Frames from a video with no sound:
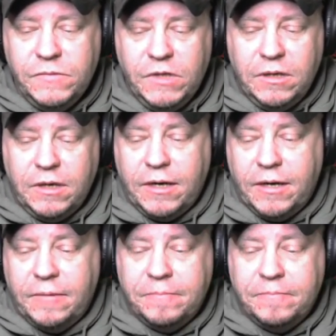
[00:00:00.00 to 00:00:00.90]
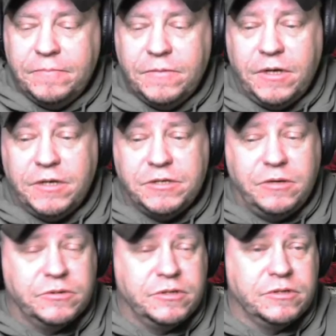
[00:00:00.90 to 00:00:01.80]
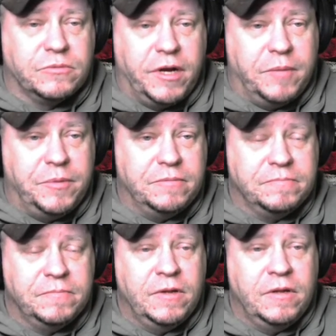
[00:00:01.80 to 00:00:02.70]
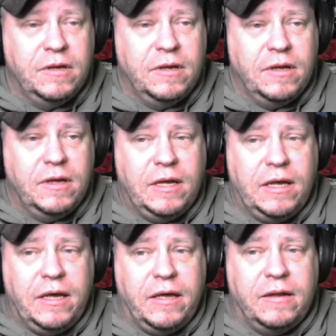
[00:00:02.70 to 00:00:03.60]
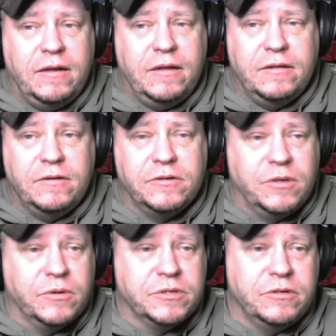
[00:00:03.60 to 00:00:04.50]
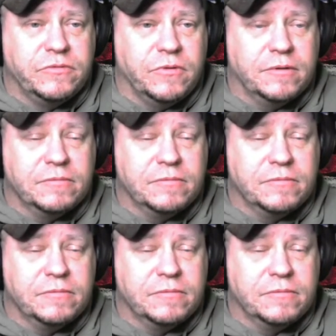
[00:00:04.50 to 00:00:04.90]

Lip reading: the excuses are rampant, and there's no excuse for it.